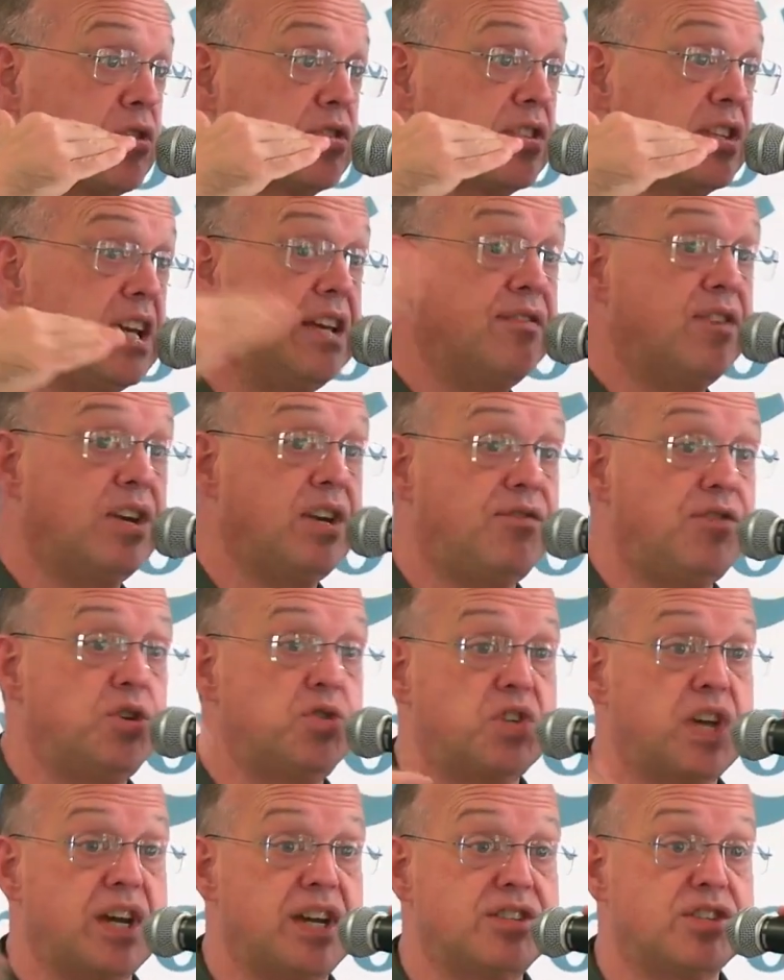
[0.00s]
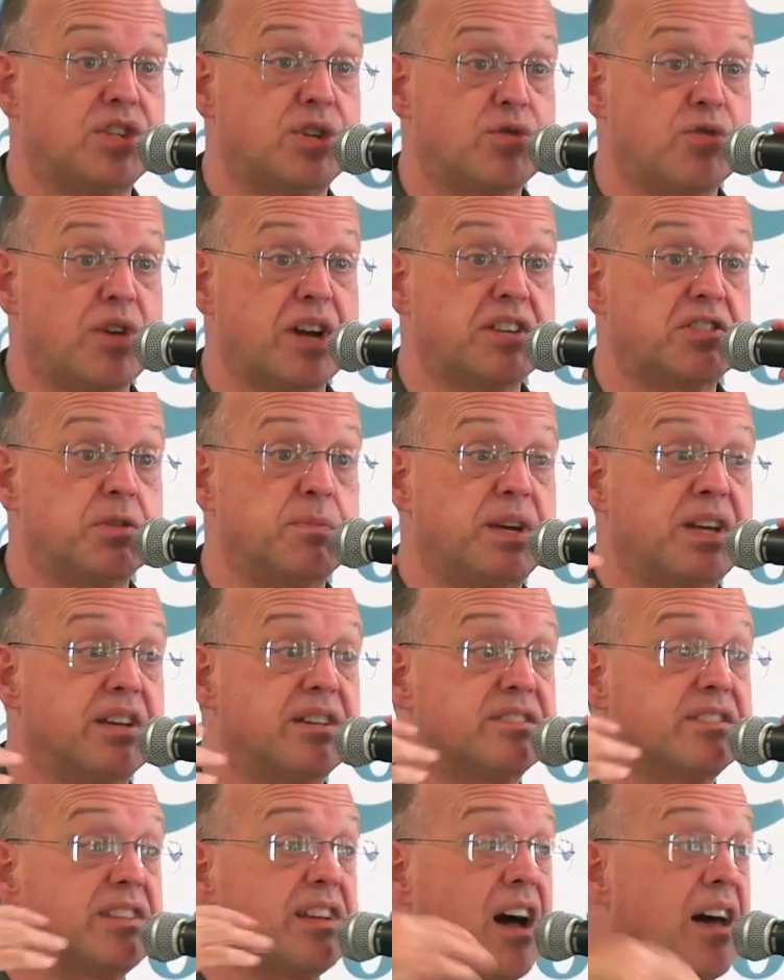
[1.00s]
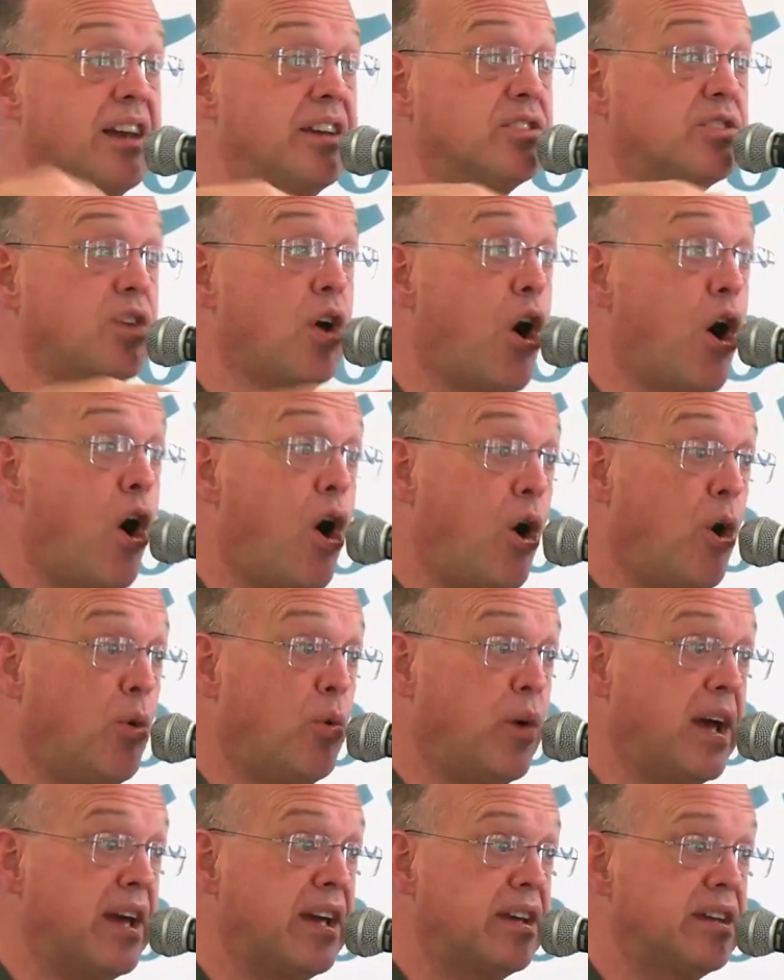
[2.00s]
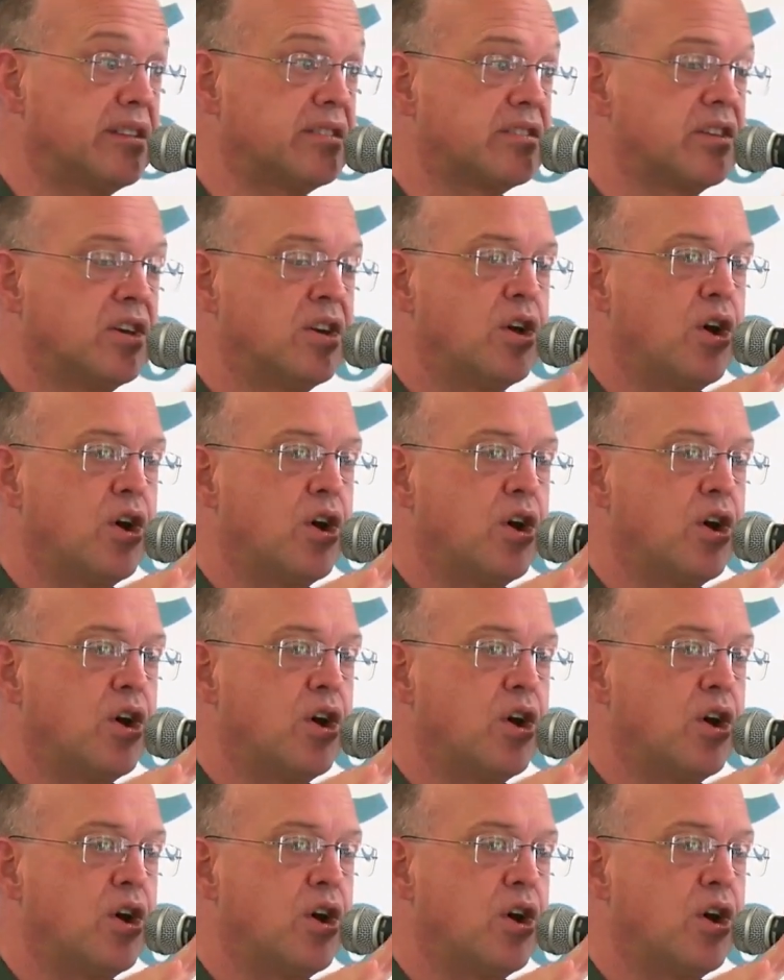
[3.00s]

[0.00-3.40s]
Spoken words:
even if you change the direction, because God is always,